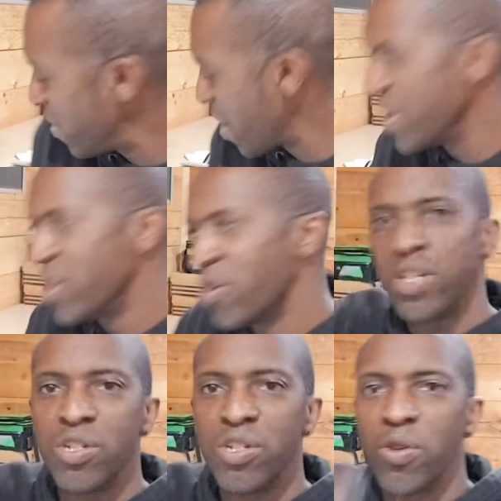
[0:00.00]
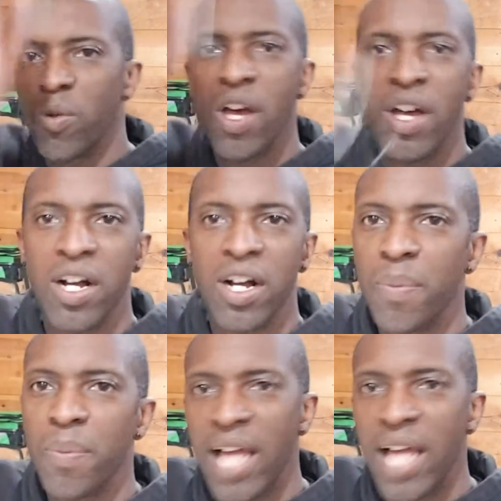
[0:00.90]
I mean, you're only doing a
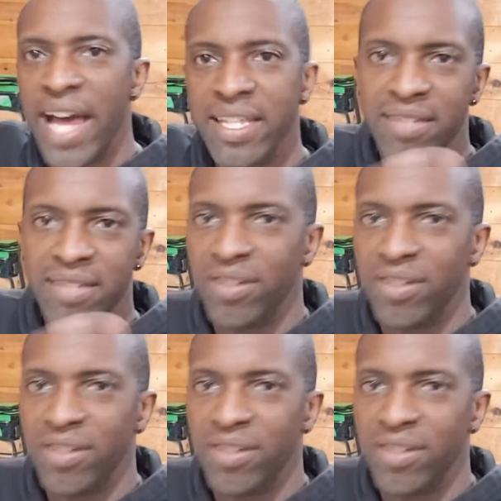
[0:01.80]
couple lines,